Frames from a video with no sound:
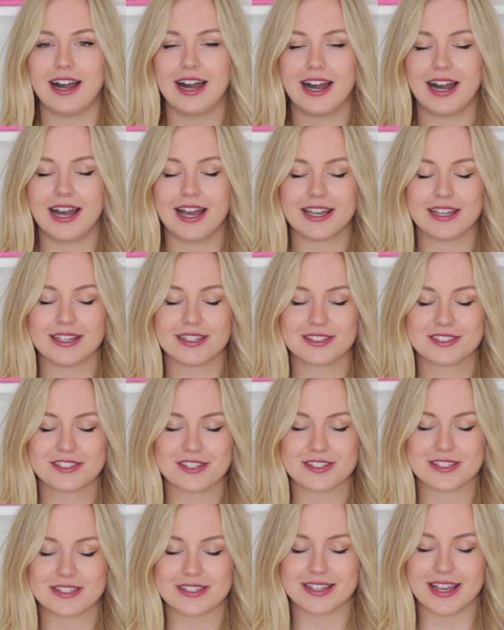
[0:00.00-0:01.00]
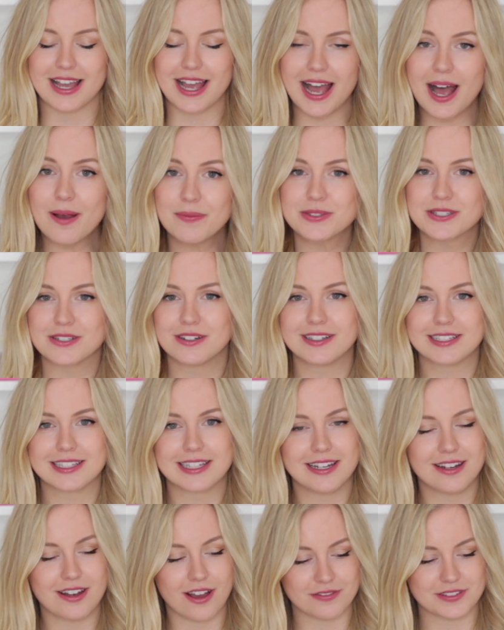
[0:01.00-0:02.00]
I just
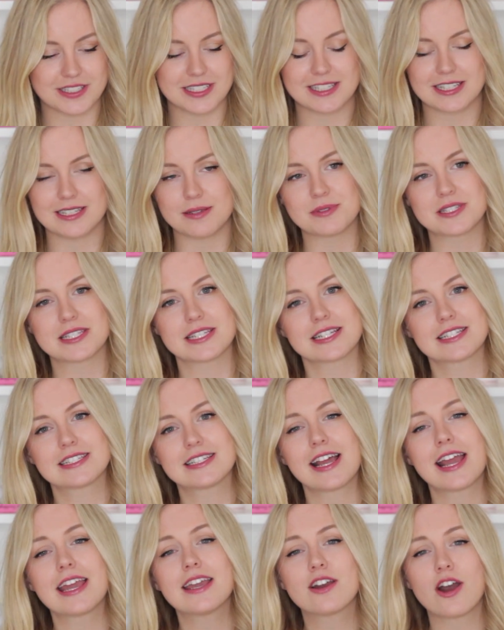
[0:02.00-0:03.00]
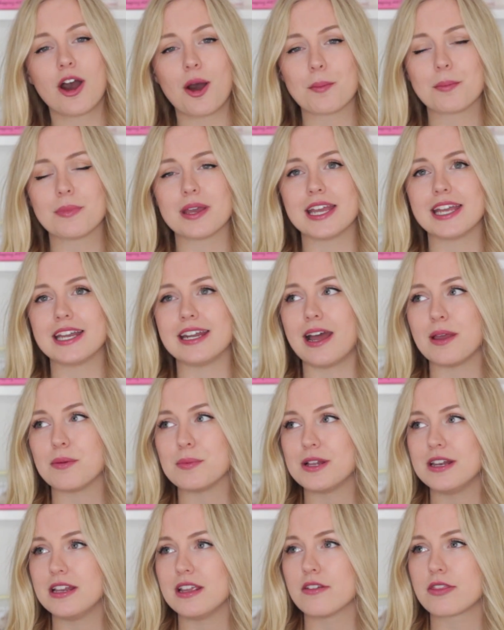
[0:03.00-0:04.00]
absolutely love these lipsticks. They come in, I
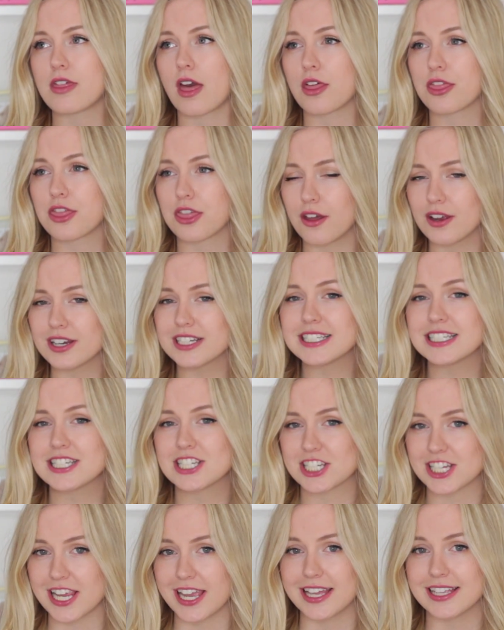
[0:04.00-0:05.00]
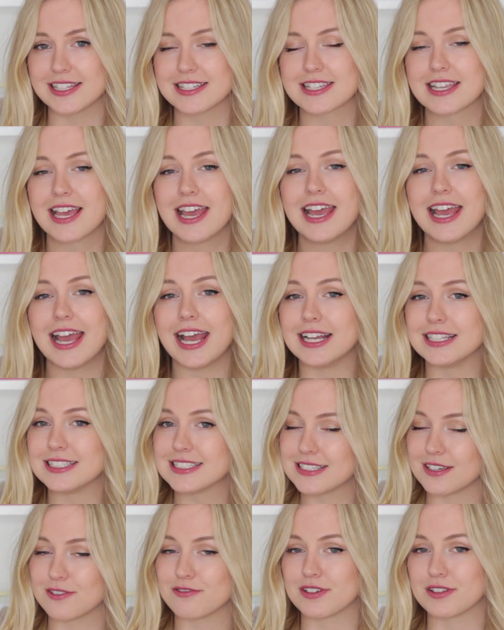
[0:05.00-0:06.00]
believe, 30 shades and
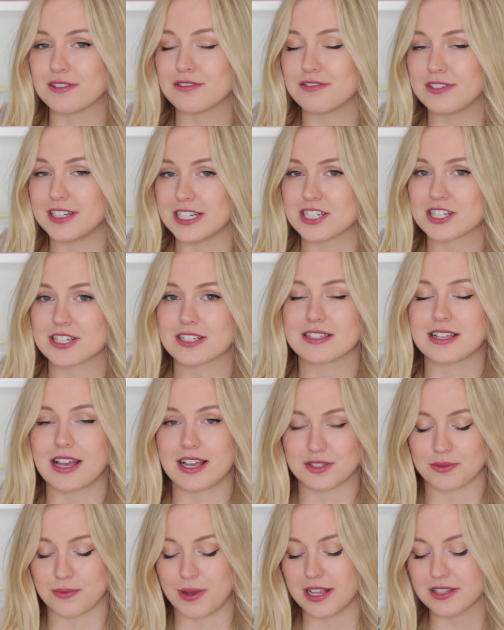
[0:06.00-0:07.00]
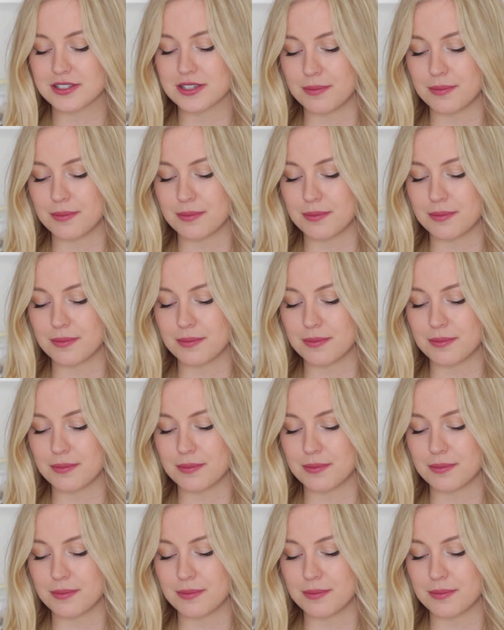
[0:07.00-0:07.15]
different finishes as well.